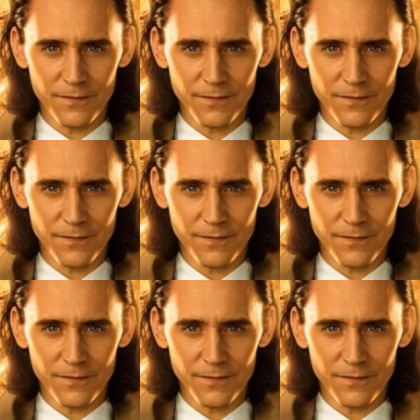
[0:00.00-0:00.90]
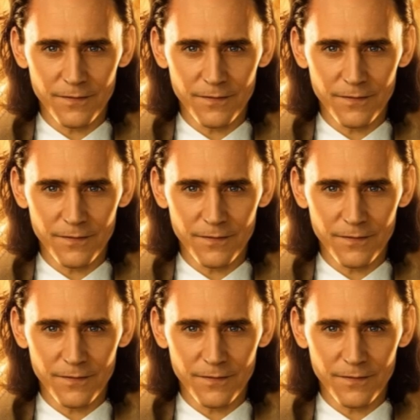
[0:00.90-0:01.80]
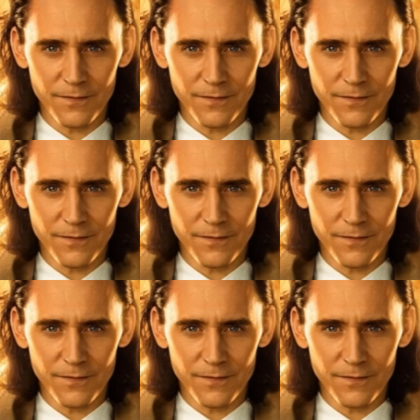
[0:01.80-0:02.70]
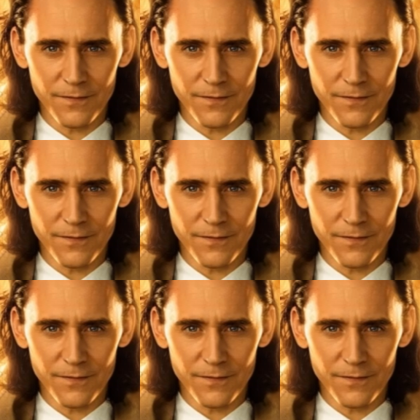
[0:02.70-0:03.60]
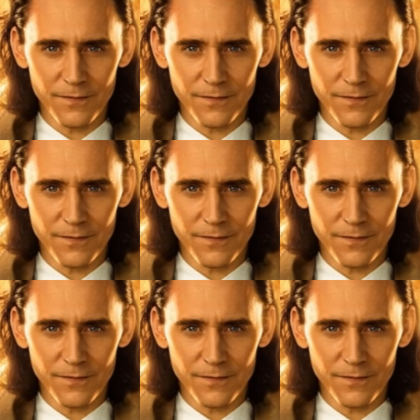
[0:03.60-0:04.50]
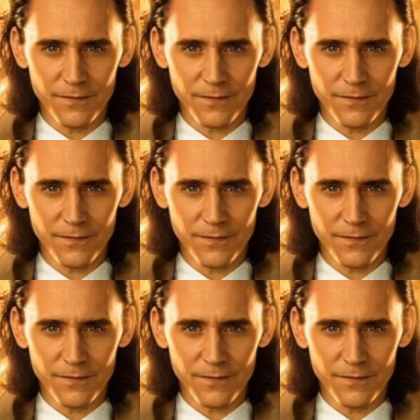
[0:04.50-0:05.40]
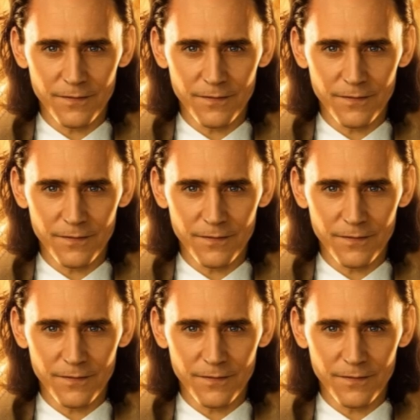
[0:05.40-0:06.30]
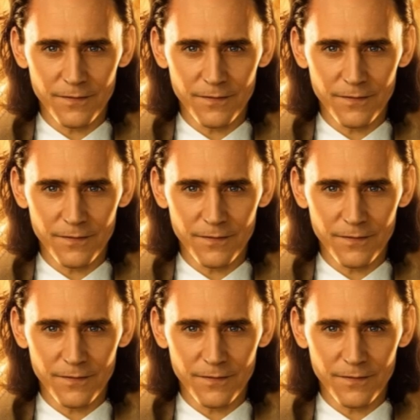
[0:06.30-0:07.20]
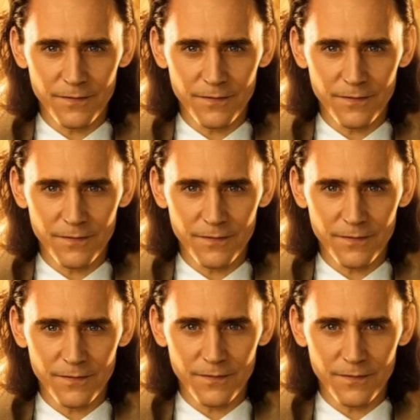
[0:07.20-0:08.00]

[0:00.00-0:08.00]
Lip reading: [no speech]